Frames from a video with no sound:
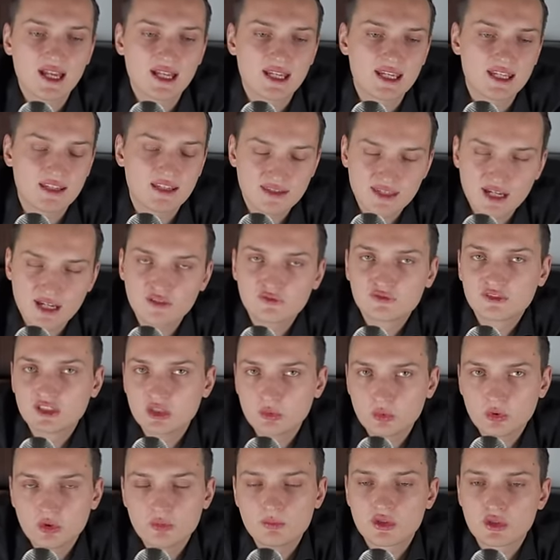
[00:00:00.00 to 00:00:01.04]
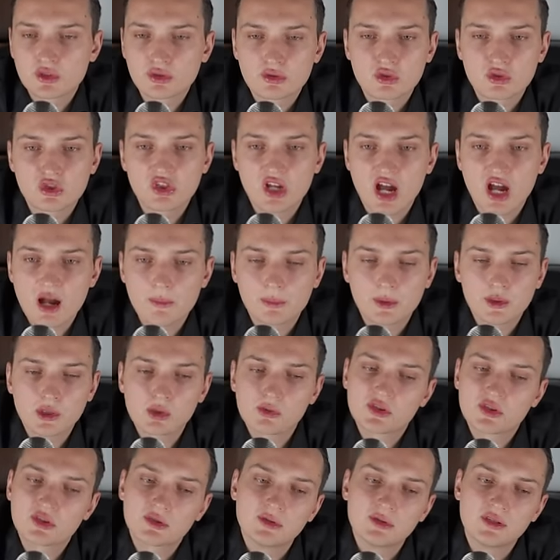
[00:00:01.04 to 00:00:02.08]
it definitely will be surging up
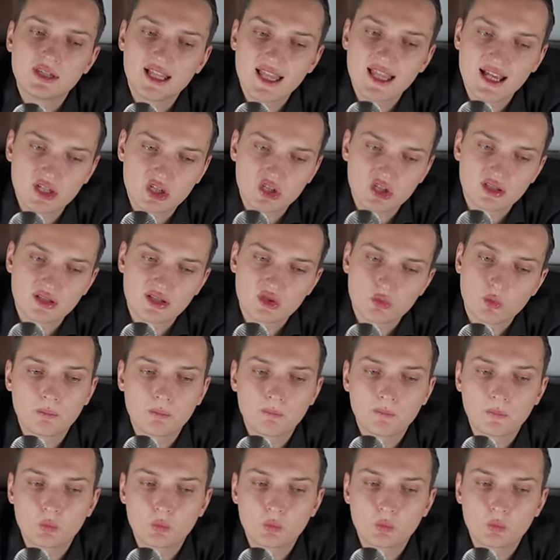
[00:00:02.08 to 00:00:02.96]
closer to the election as well.